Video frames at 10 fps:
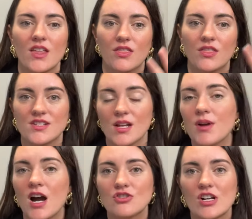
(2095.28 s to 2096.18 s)
the
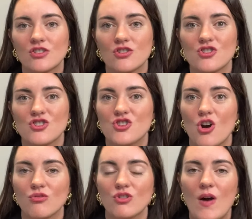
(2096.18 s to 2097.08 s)
subcontractors
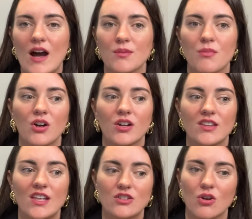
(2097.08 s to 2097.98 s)
don't know how to market.
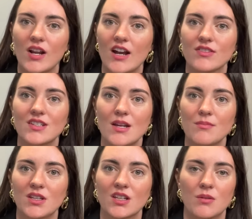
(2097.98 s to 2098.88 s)
They don't have the name
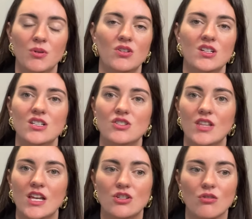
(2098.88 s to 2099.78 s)
in the community.
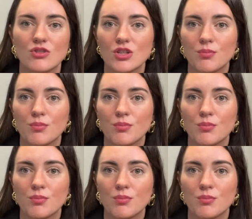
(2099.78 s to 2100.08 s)
They don't do the